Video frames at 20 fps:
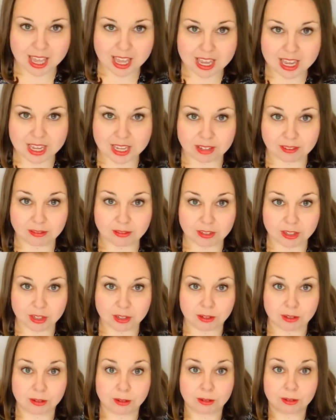If
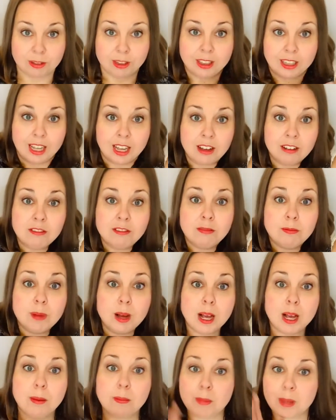you love
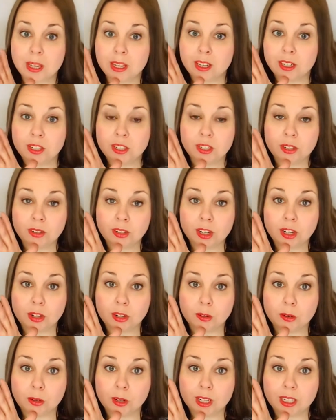mom and you
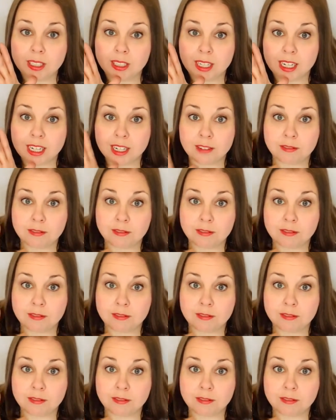know it, give